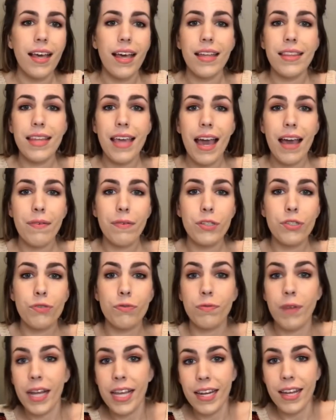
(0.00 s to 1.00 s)
The average
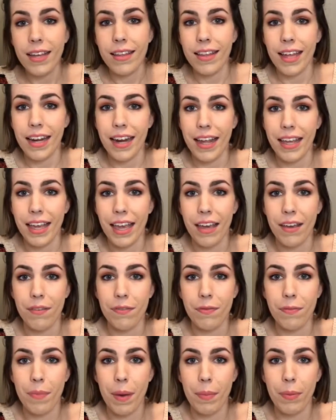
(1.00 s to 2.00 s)
rating that I
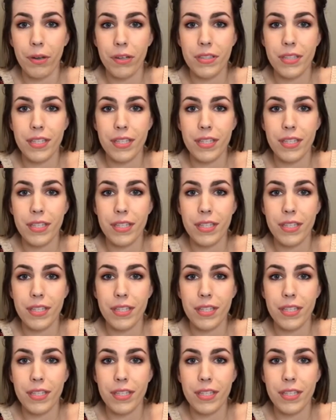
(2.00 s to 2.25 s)
gave my books